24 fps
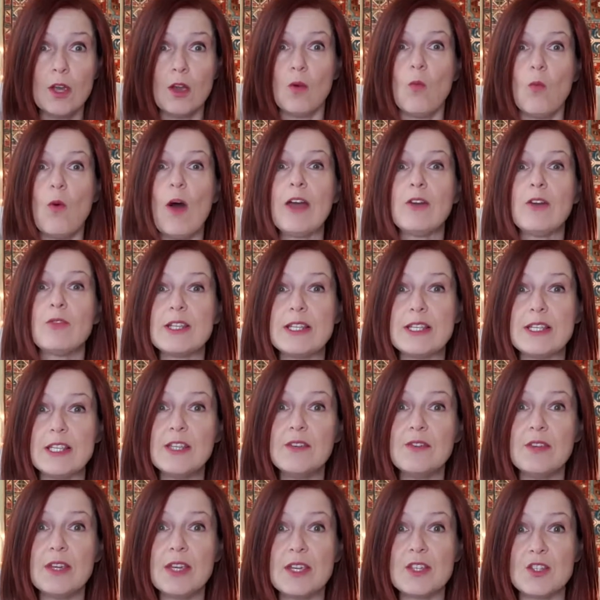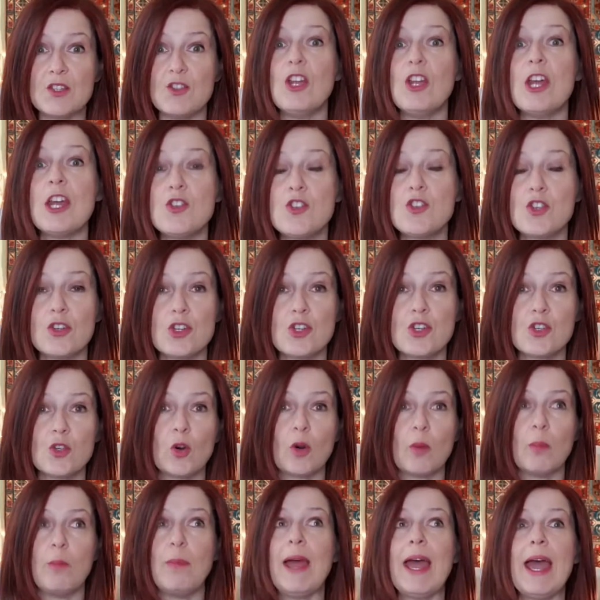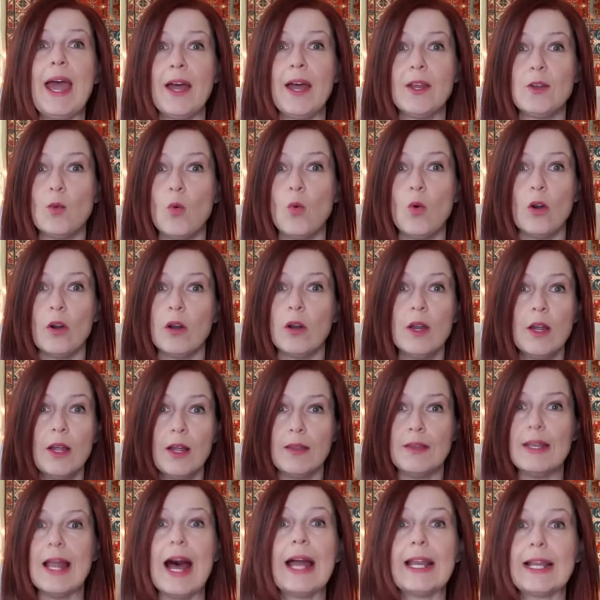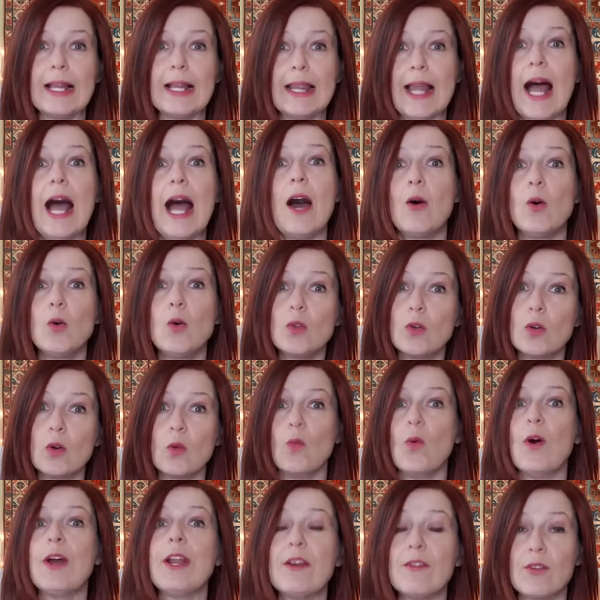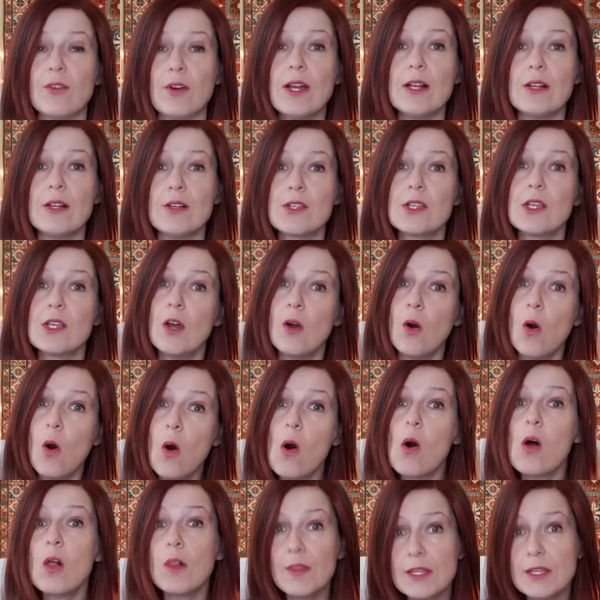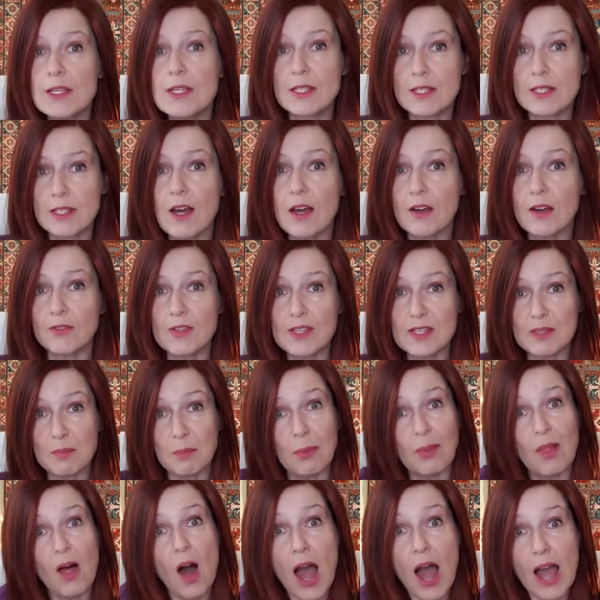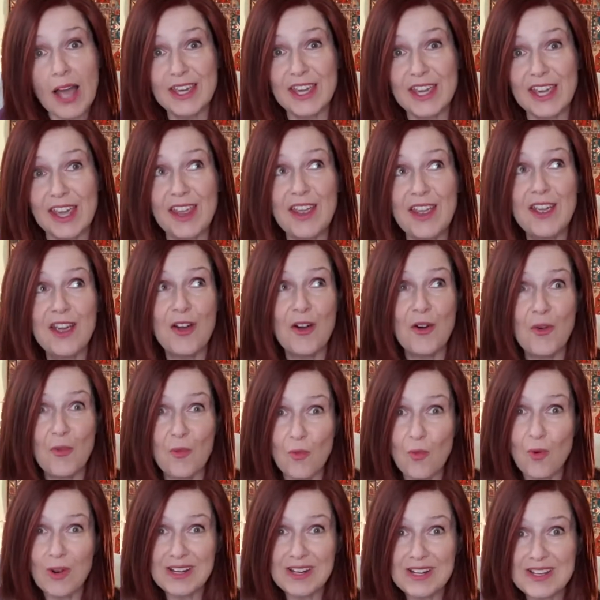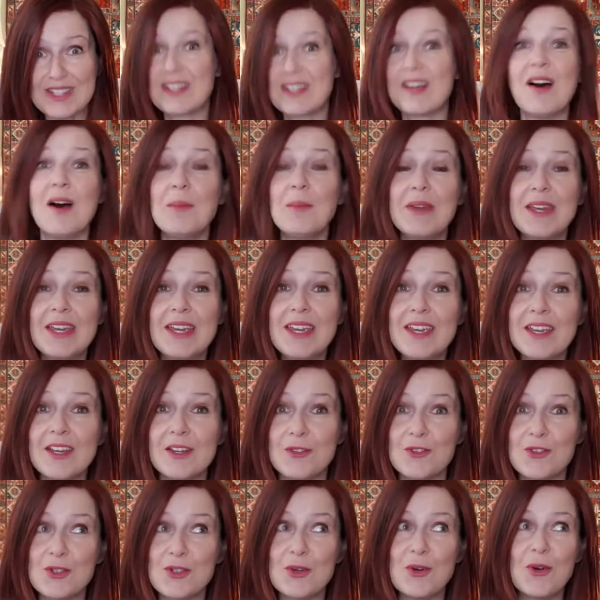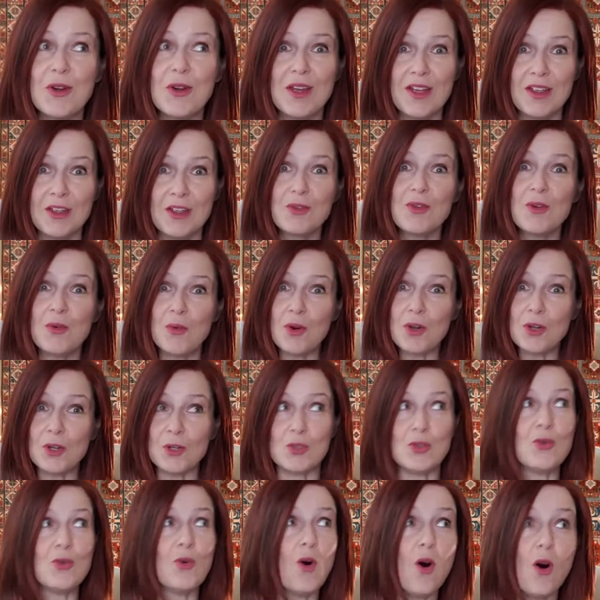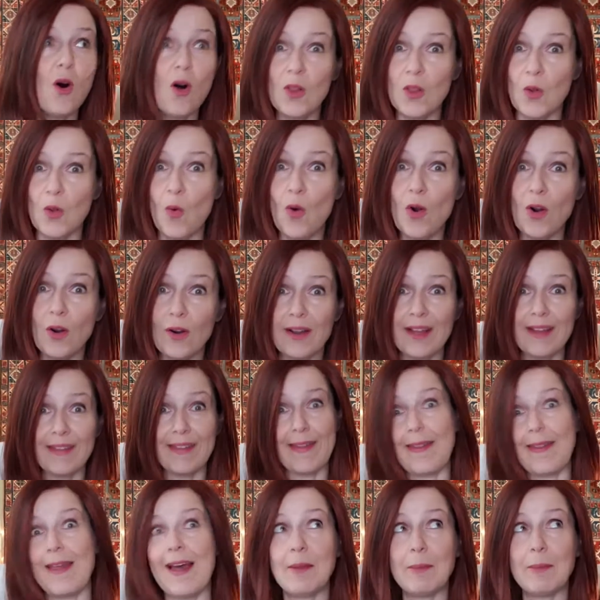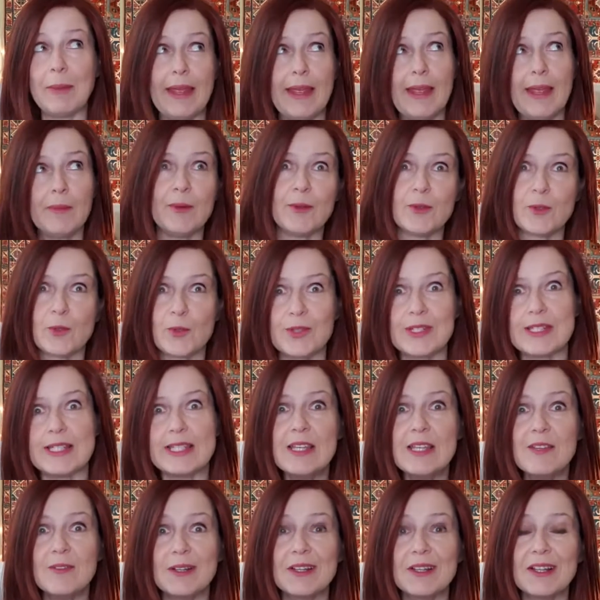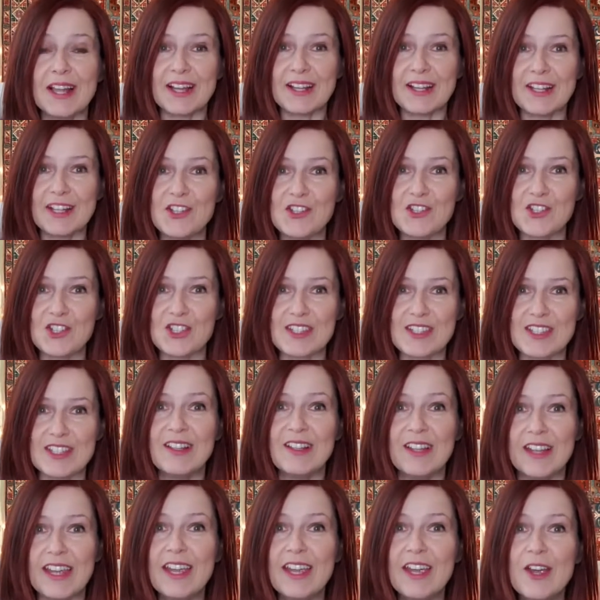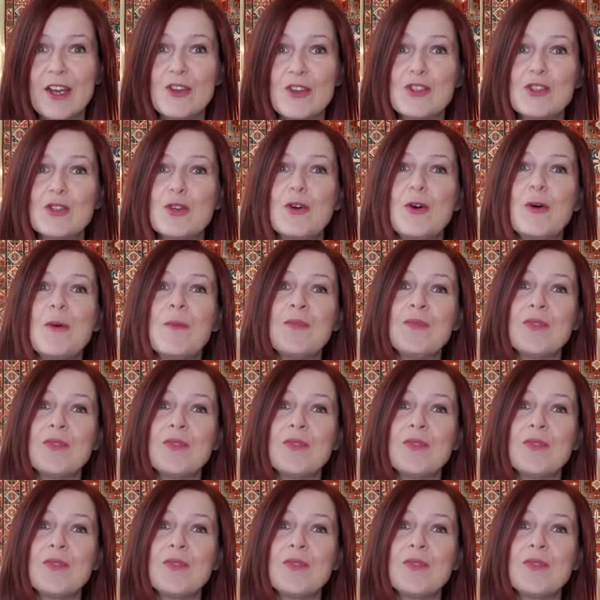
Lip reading: why receiving is dangerous or bad or not allowed or whatever else. All this stuff is blocking what is coming in. So you don't want to do all the work and then not being able to receive it. Like, that's just silly. So